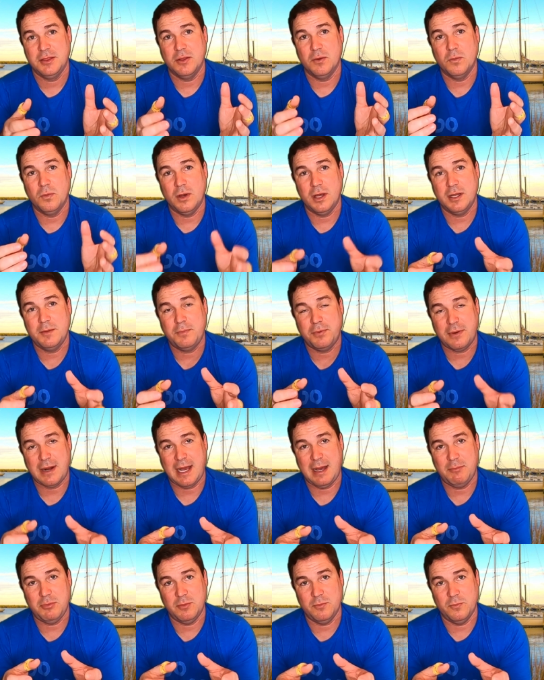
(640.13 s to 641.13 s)
The one
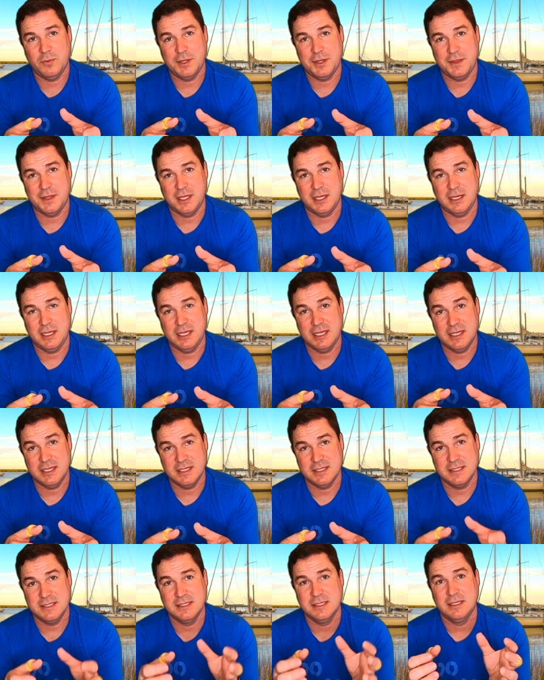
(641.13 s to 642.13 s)
problem with it
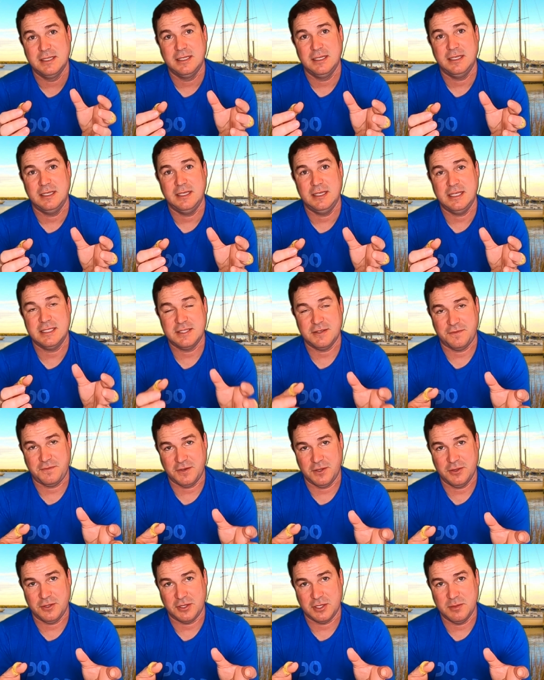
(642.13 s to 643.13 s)
is it's a
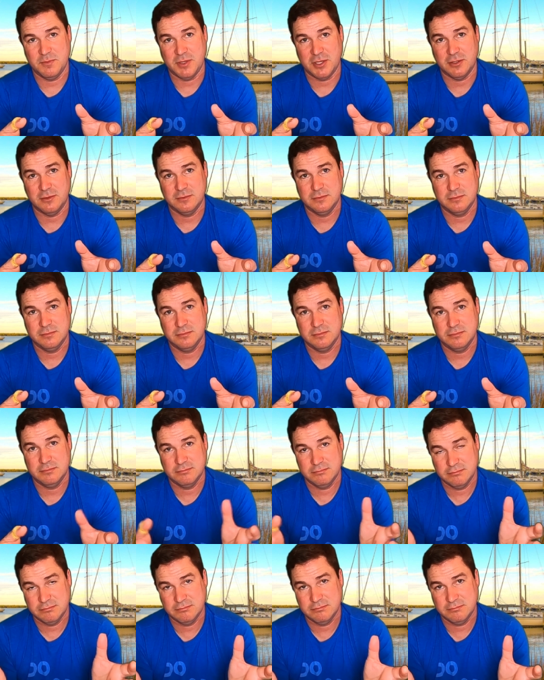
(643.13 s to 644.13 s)
further commute.
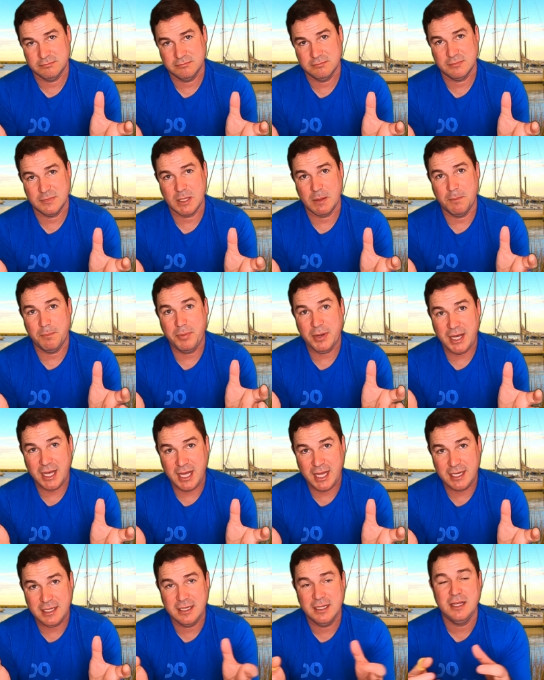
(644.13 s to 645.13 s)

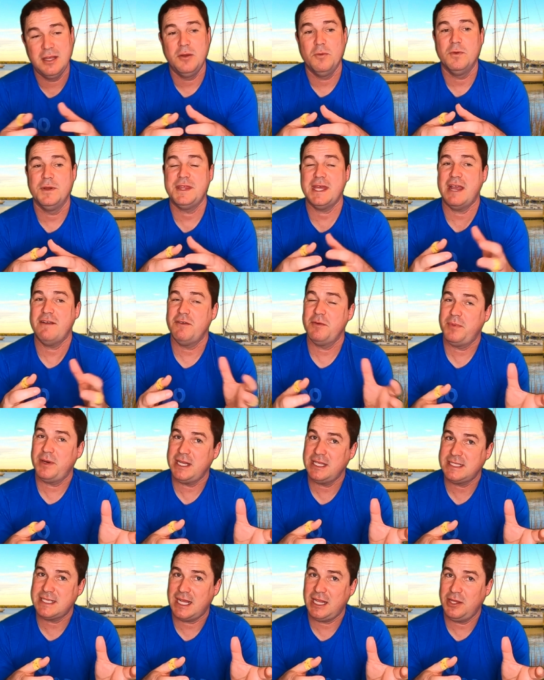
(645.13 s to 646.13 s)
But with
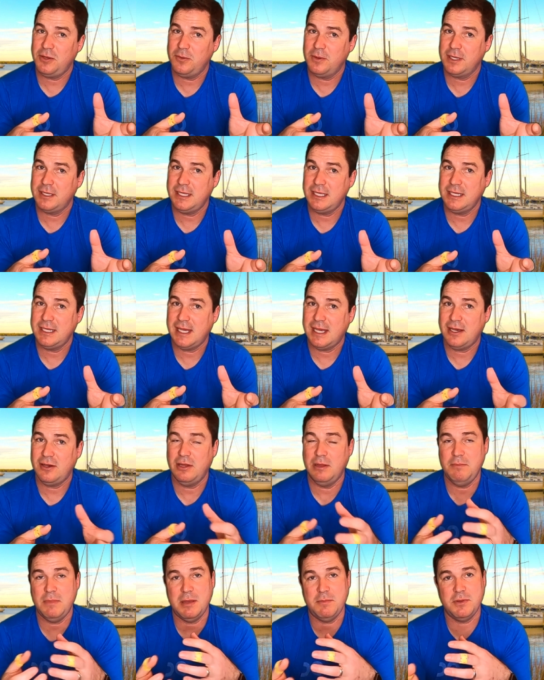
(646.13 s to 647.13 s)
everybody teleworking now,
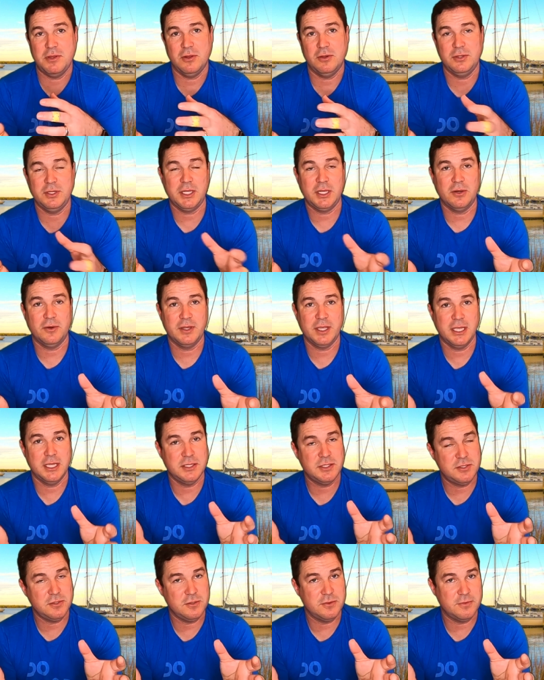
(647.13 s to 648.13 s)
and maybe you're only going
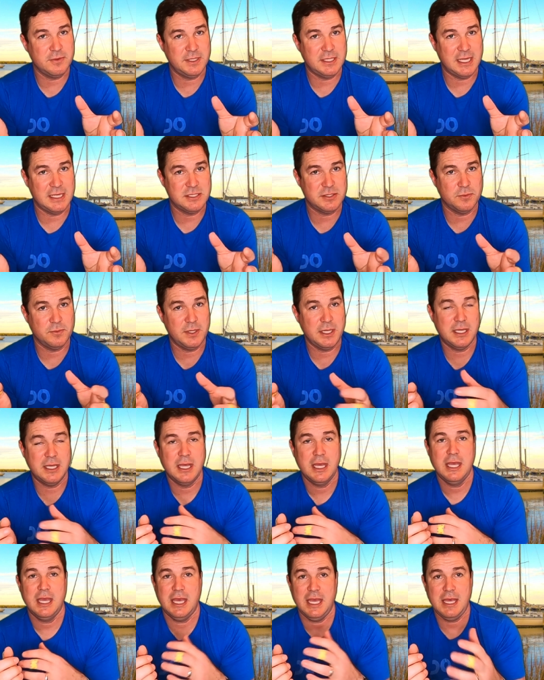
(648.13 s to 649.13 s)
in 2-3 days a
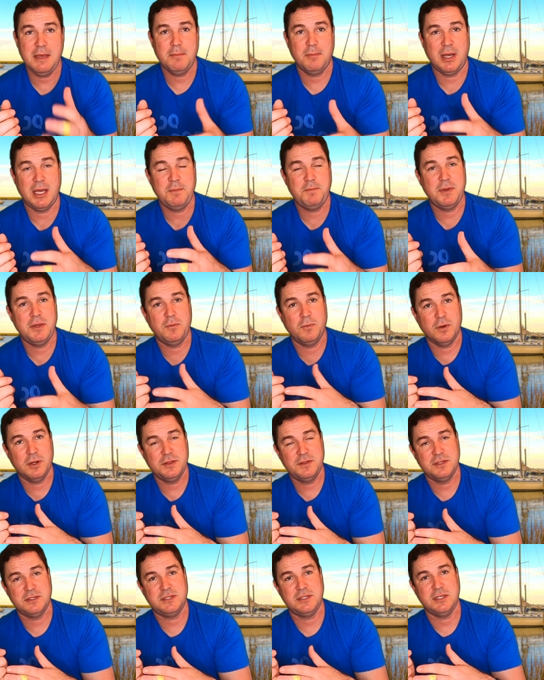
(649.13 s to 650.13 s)
week, it might be
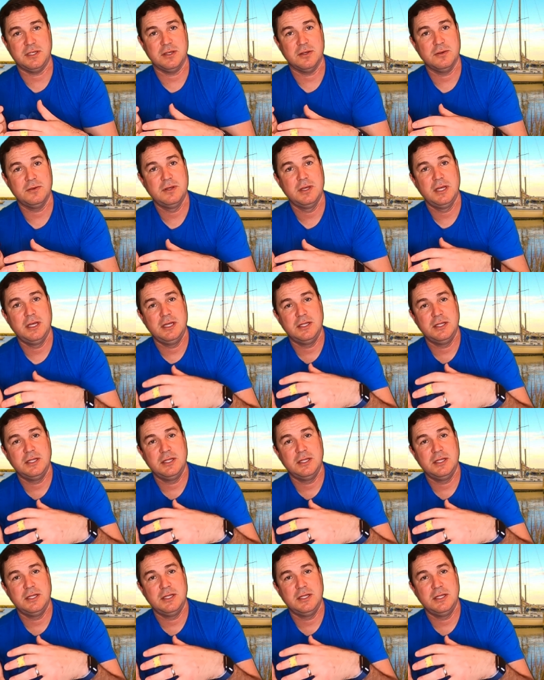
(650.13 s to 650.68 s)
worth it to you